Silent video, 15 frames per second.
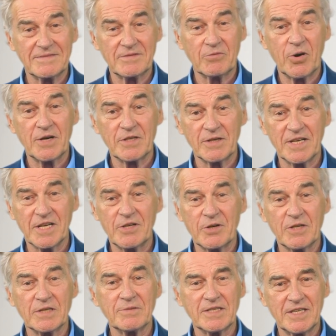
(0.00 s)
When you need a
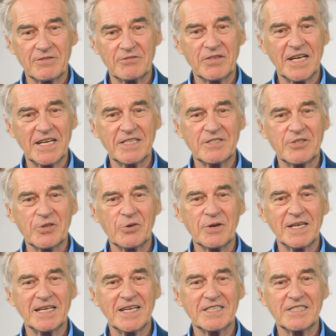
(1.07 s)
limited Phase 2
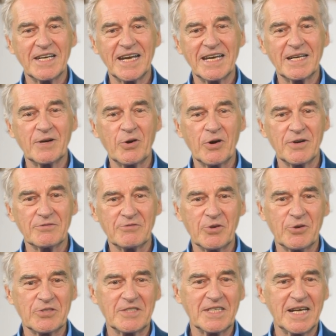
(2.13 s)
ESA or a
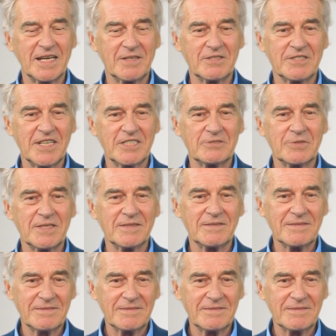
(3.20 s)
full-scale assessment,